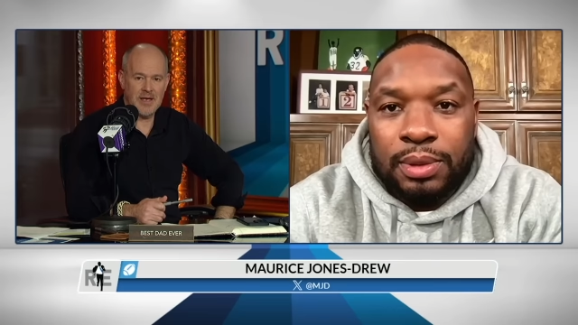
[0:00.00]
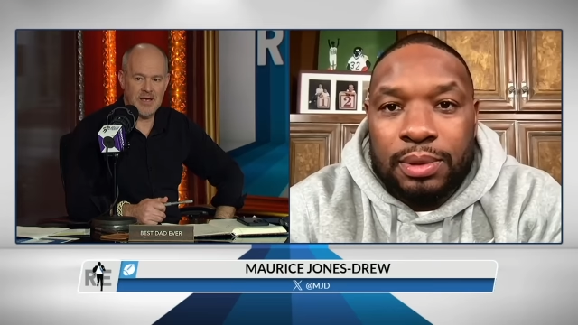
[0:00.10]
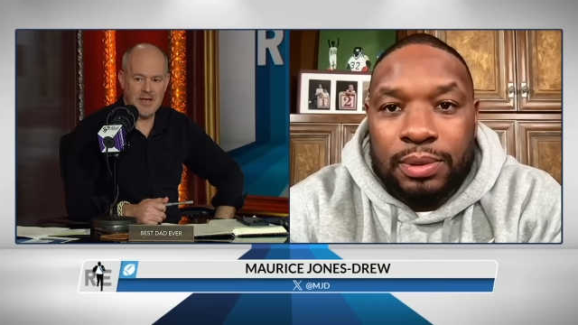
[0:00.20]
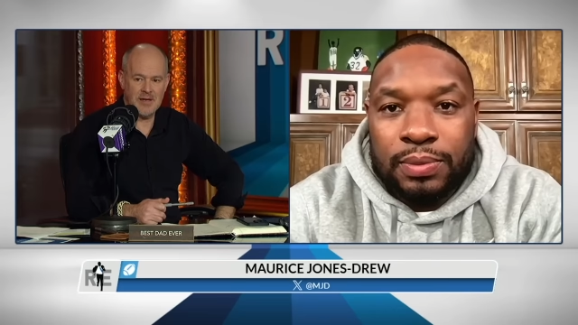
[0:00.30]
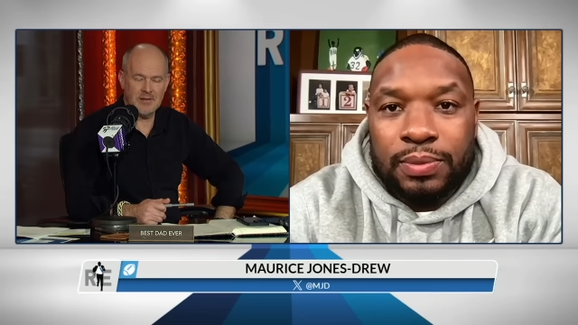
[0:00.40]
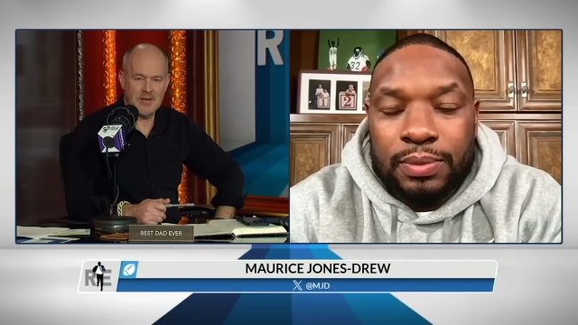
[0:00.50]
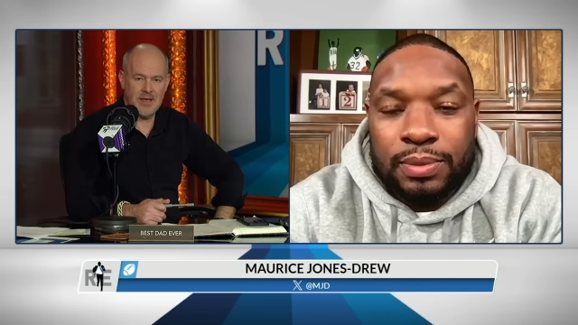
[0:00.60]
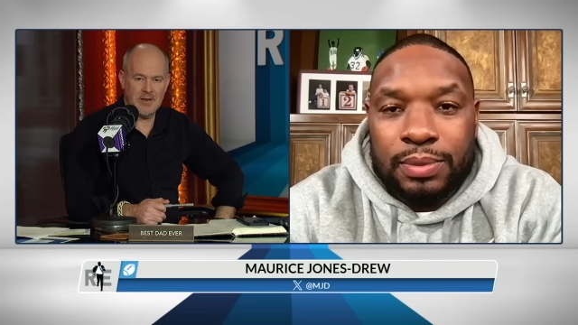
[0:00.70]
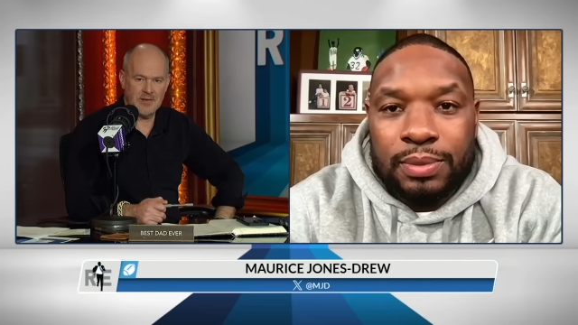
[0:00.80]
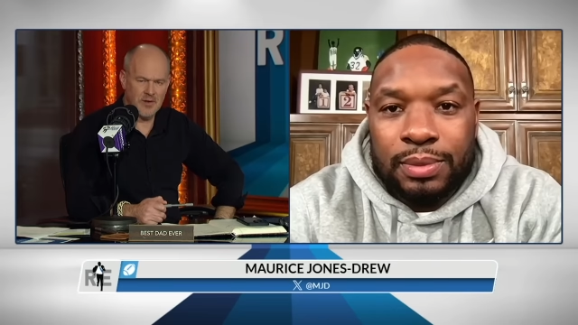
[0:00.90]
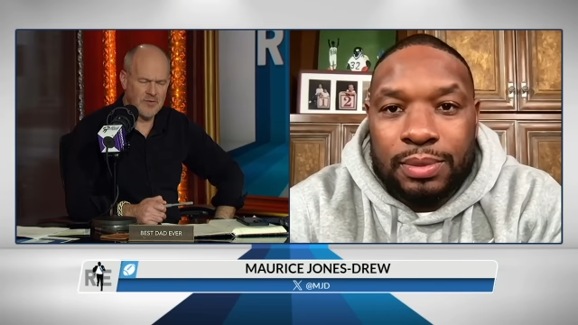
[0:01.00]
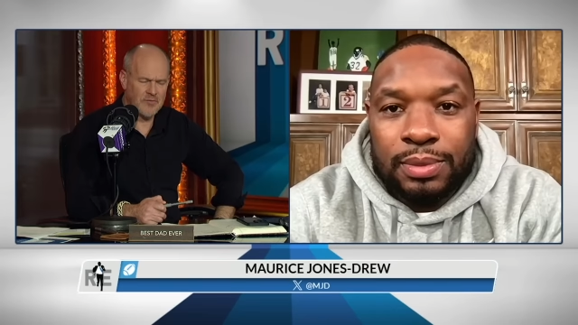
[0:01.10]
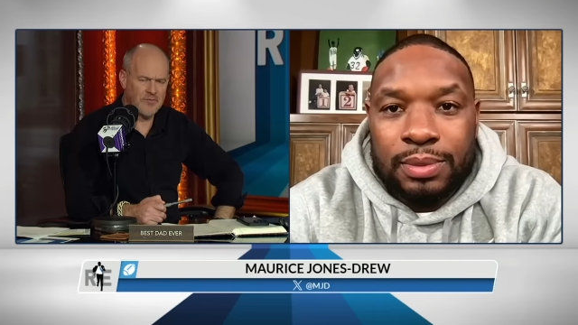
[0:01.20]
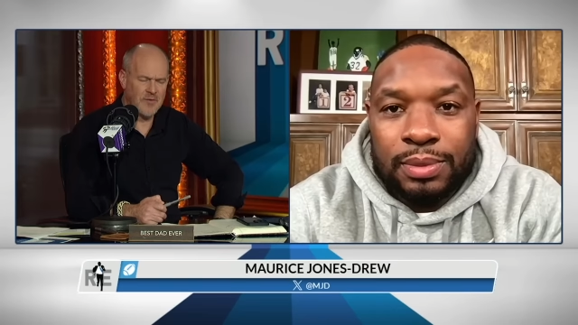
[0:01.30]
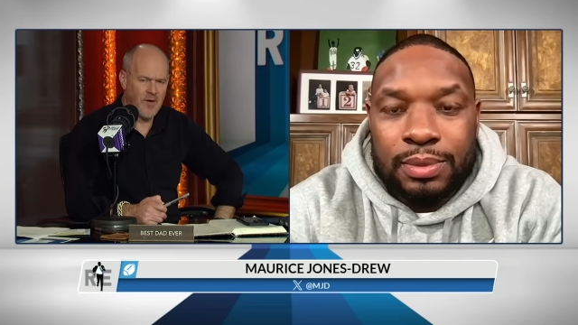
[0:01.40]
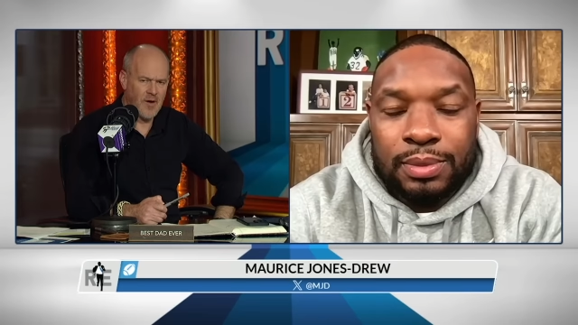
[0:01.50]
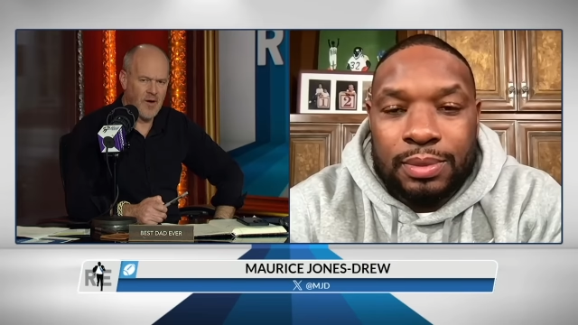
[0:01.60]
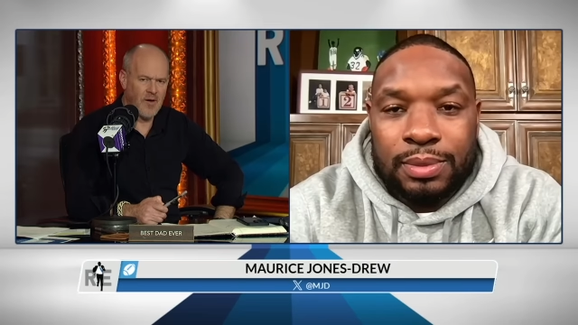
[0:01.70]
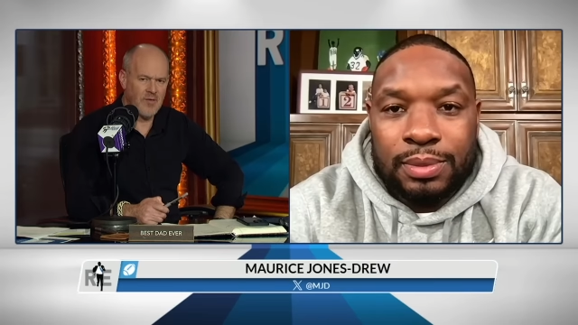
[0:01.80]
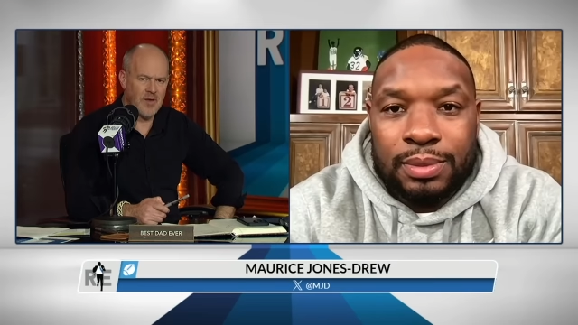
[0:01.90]
Speaker 1: and and looked
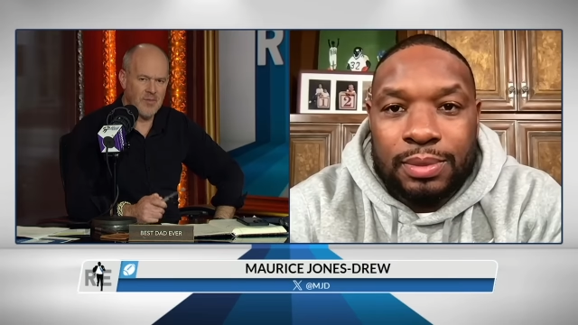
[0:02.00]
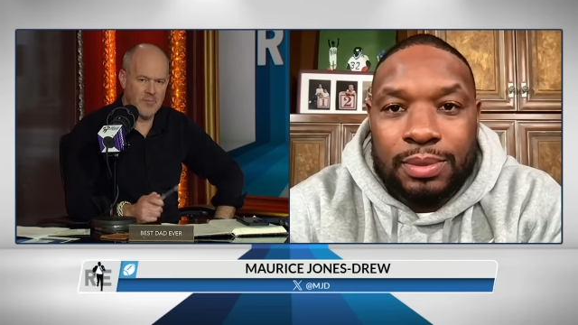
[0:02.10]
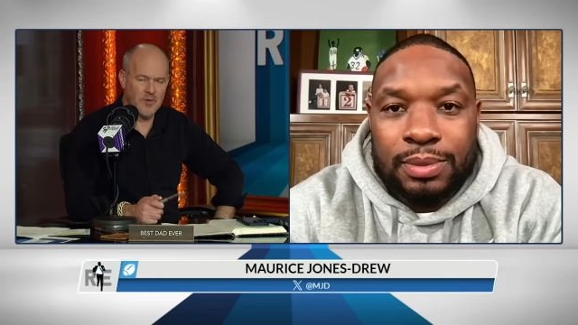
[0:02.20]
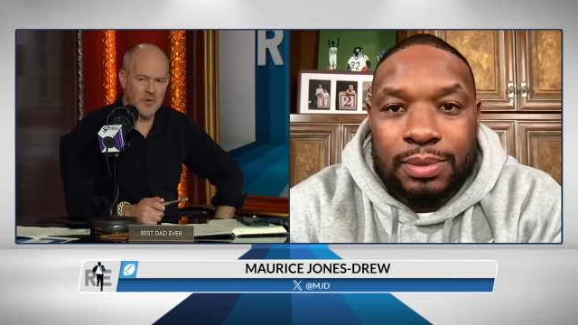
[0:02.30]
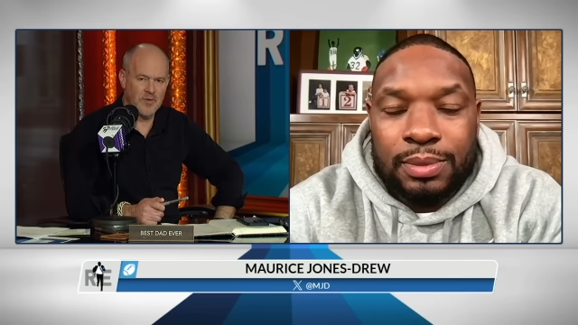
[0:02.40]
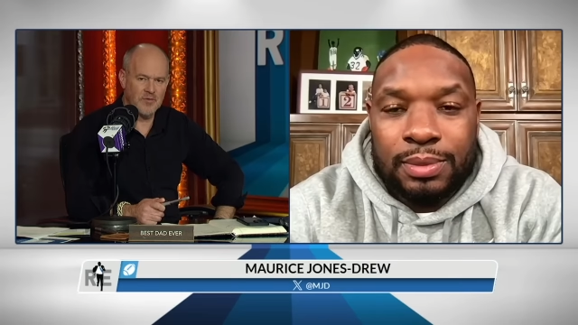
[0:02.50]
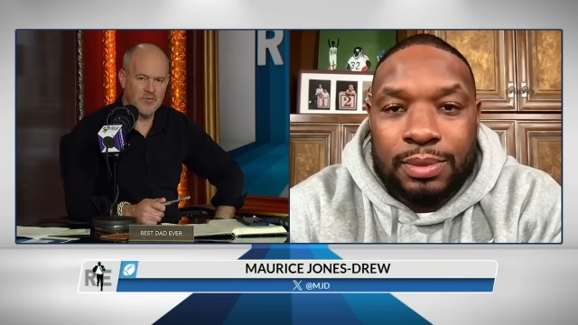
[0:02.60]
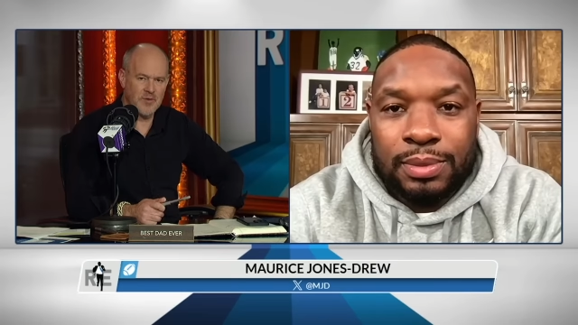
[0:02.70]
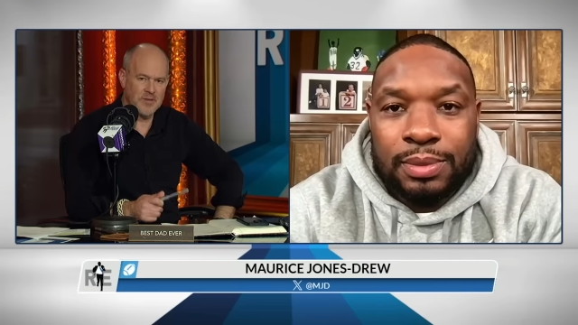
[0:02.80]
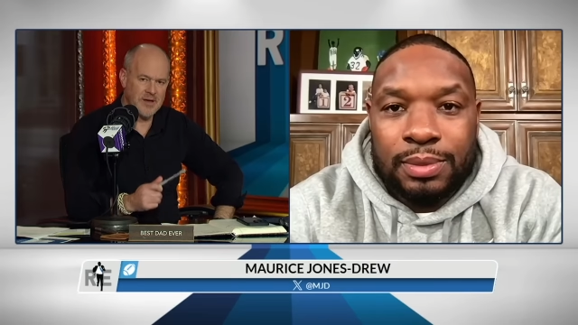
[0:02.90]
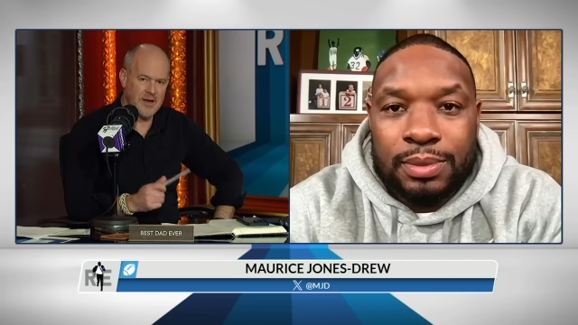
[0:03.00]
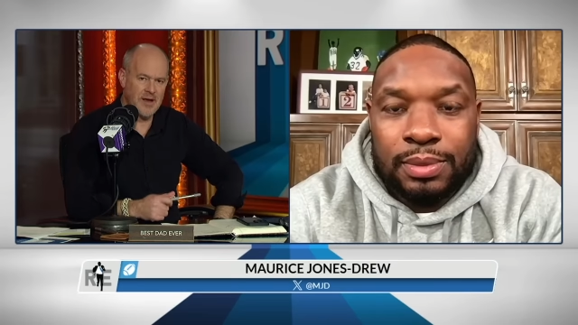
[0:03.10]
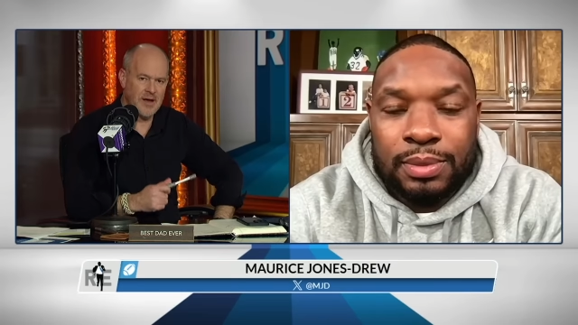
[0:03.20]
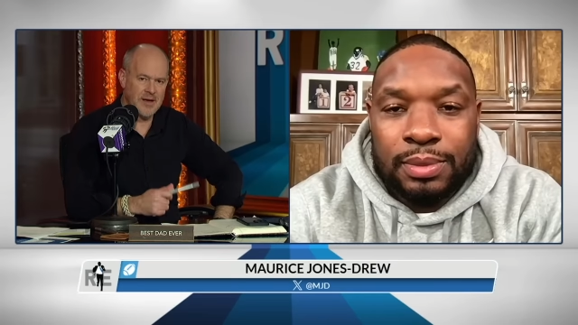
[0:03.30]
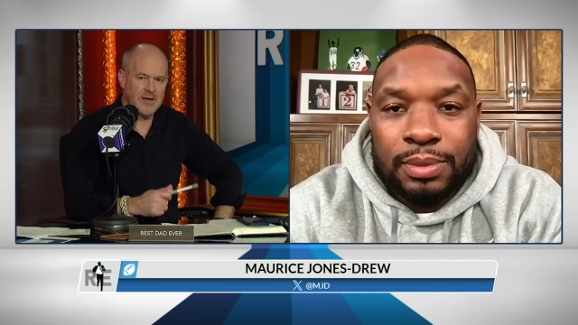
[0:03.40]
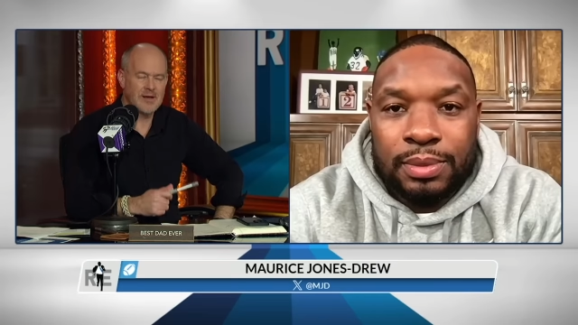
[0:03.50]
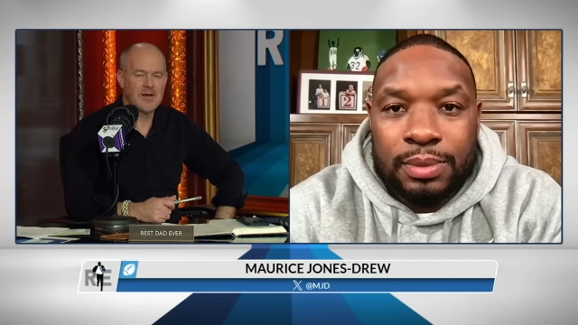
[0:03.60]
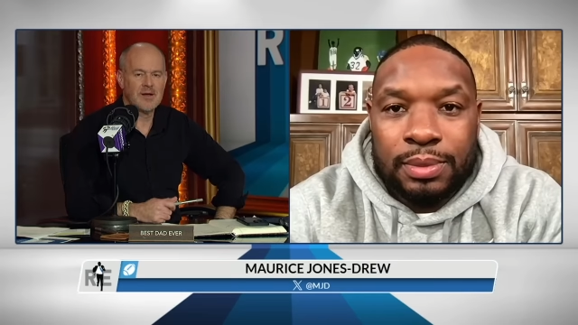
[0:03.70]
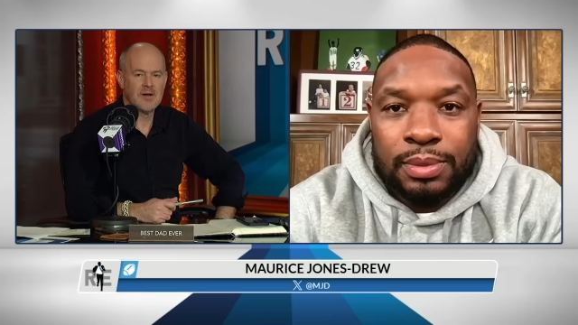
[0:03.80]
far improved from the guy